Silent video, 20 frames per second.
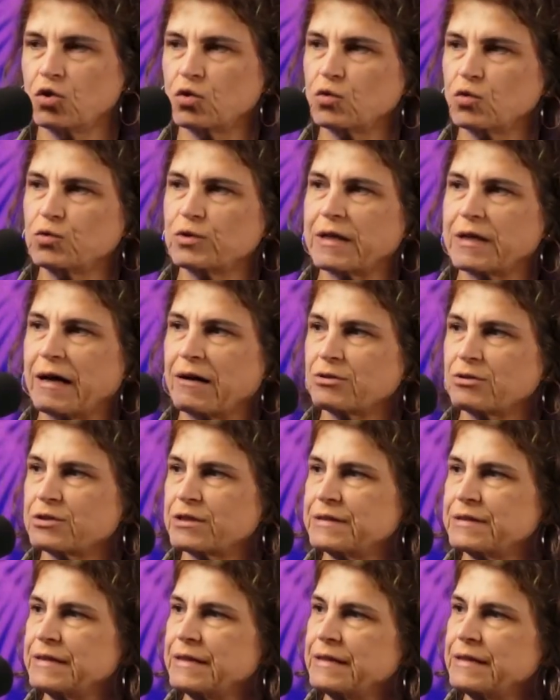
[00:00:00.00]

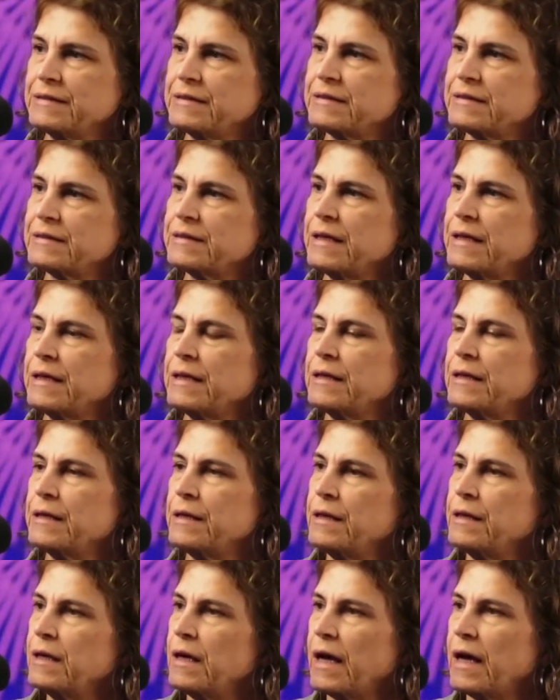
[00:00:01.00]
2000 nits,
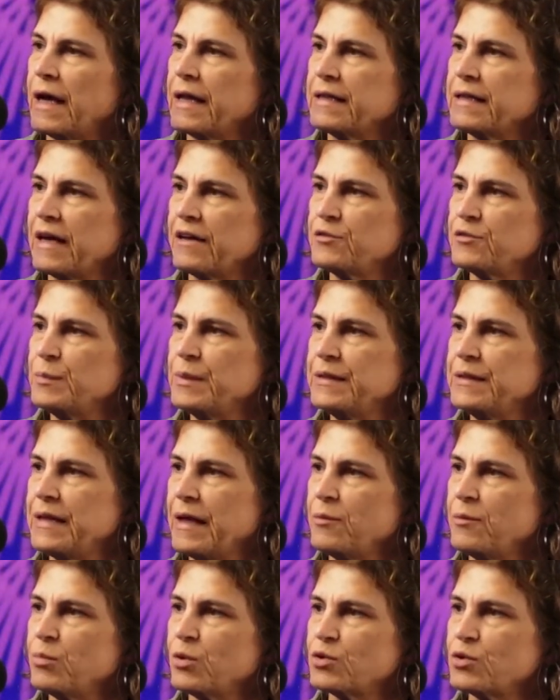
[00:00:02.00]
and I've been
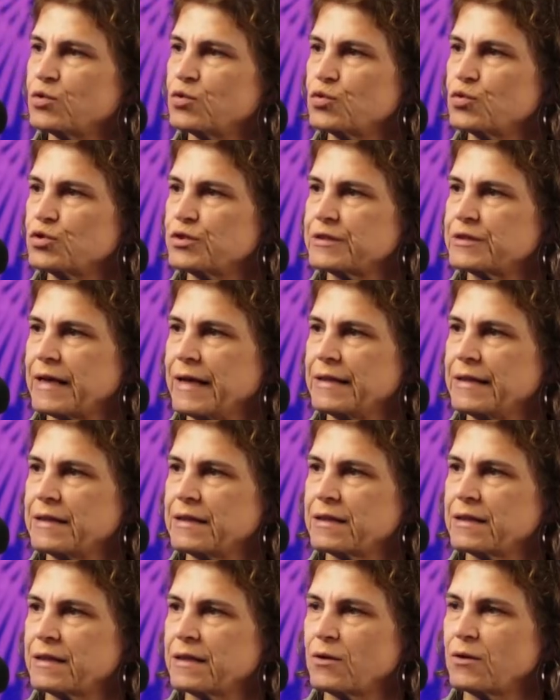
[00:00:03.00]
able to set
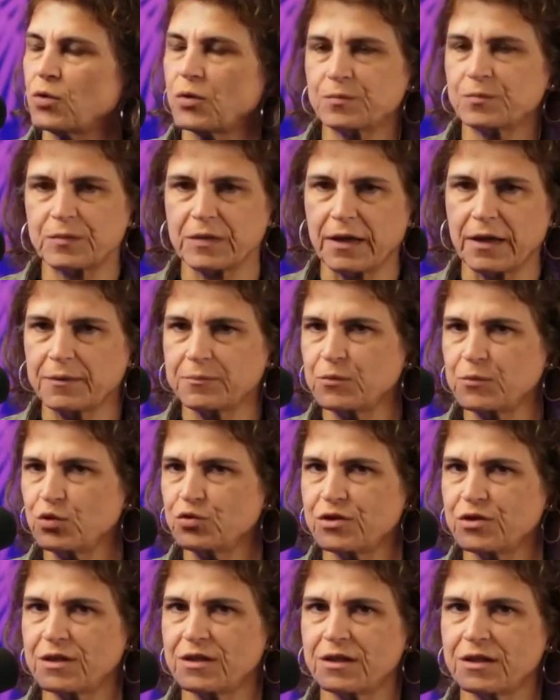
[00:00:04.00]
I'm
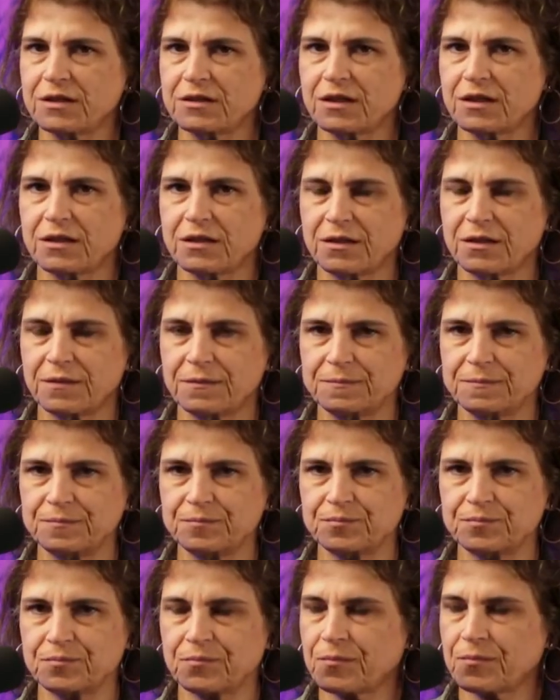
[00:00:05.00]
using
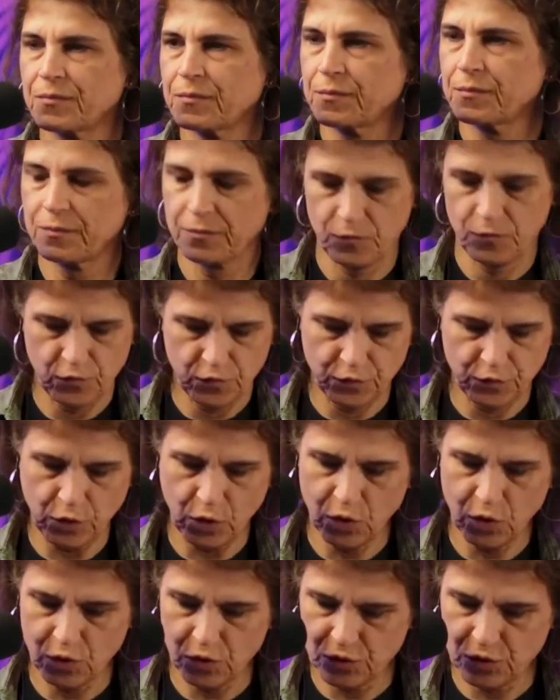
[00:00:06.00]
the
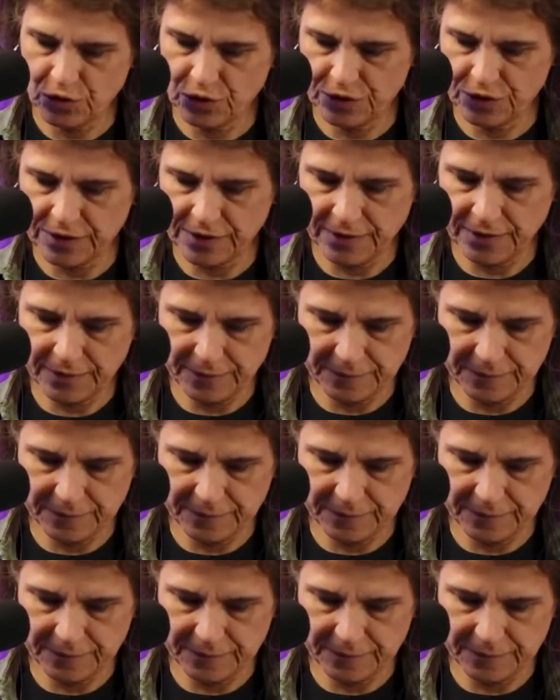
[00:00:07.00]
focus